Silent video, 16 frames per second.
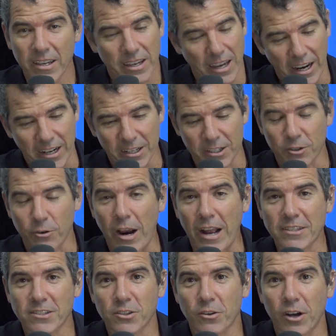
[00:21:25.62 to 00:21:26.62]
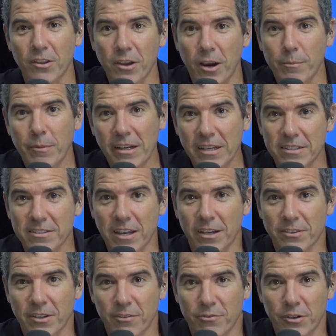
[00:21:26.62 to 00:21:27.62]
And congrats to all the Armenians
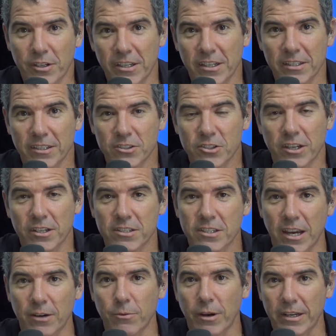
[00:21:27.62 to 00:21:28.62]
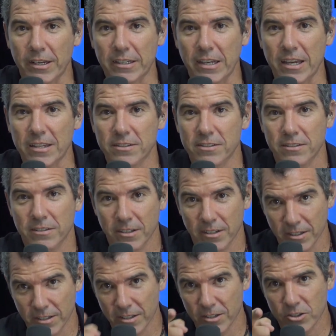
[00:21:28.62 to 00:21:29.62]
out there for getting the genocide recognized.
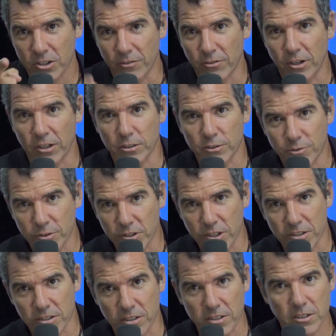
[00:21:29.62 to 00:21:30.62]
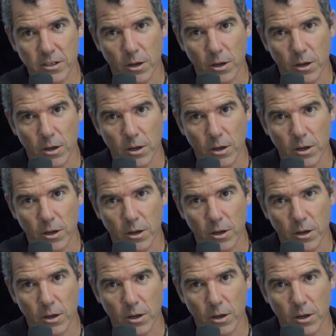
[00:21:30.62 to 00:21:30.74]
Shave your knuckles for justice.